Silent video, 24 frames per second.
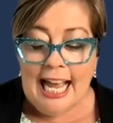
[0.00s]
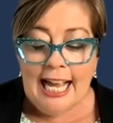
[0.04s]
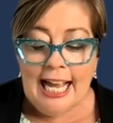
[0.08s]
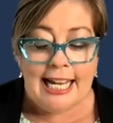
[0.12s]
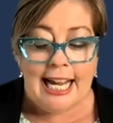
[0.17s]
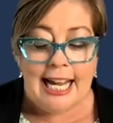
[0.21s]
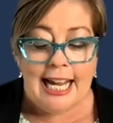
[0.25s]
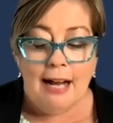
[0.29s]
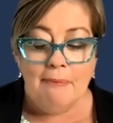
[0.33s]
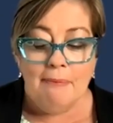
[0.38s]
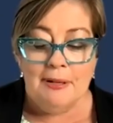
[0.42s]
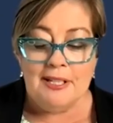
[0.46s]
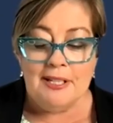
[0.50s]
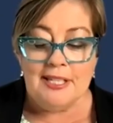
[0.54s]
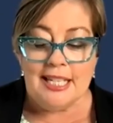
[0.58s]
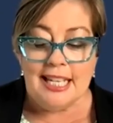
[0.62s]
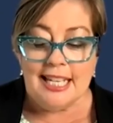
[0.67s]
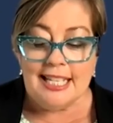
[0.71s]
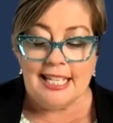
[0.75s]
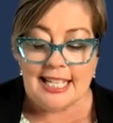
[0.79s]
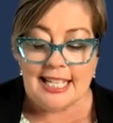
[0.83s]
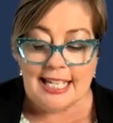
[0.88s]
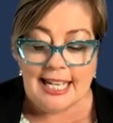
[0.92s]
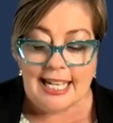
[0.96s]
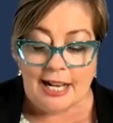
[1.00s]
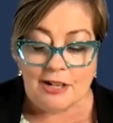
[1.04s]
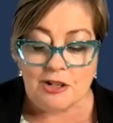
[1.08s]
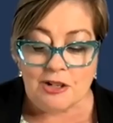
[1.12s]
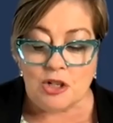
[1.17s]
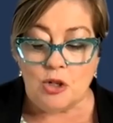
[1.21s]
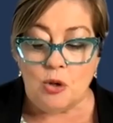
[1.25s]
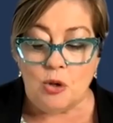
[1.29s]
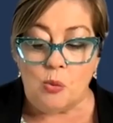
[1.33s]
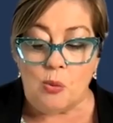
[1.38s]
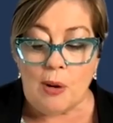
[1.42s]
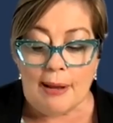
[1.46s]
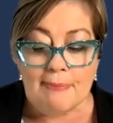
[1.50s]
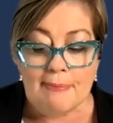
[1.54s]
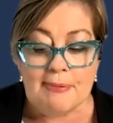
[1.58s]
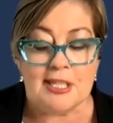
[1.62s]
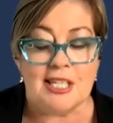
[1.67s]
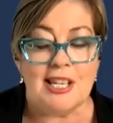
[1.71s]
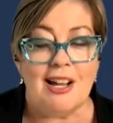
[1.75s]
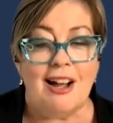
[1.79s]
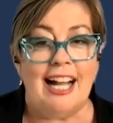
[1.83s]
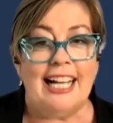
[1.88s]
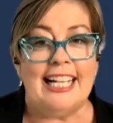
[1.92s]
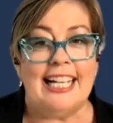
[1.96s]
Compass is a national
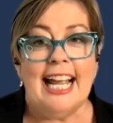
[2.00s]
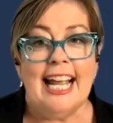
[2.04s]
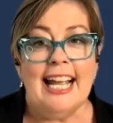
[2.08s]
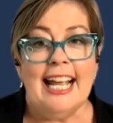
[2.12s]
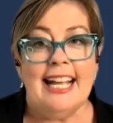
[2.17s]
website